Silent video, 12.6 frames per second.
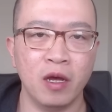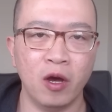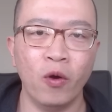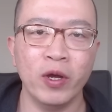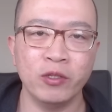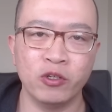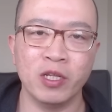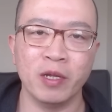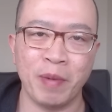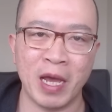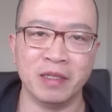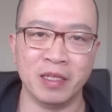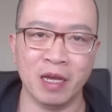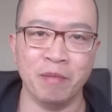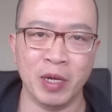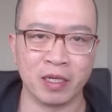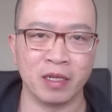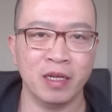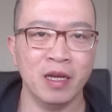Owing to the
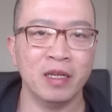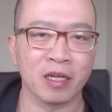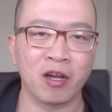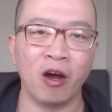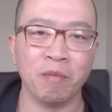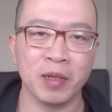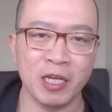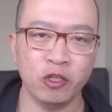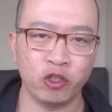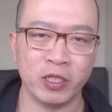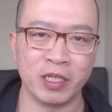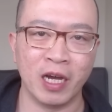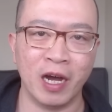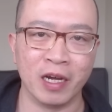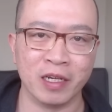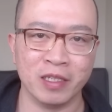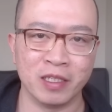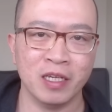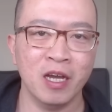pandemic, the completion
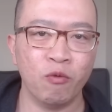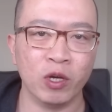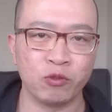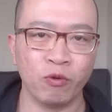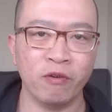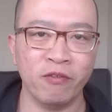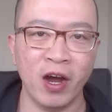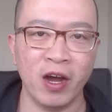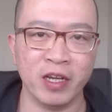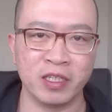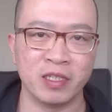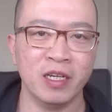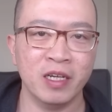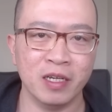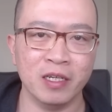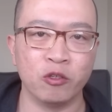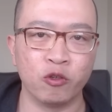target was revised in